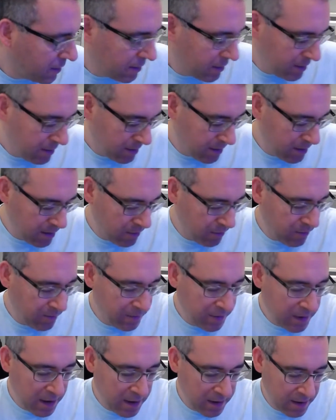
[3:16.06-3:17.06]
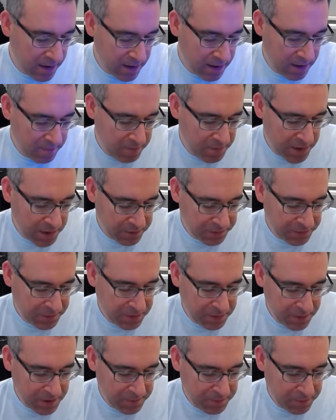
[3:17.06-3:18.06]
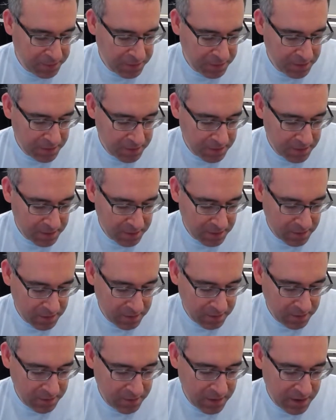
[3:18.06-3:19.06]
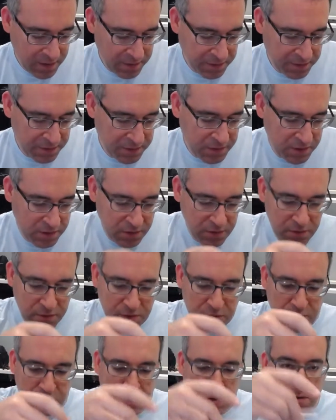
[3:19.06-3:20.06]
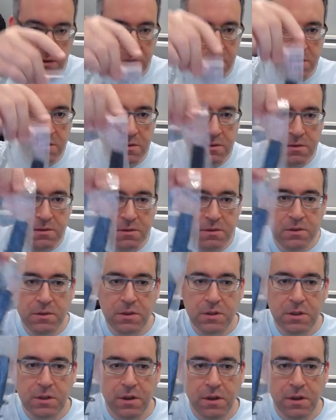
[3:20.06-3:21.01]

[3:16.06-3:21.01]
We've got a belt clip with 2 screws.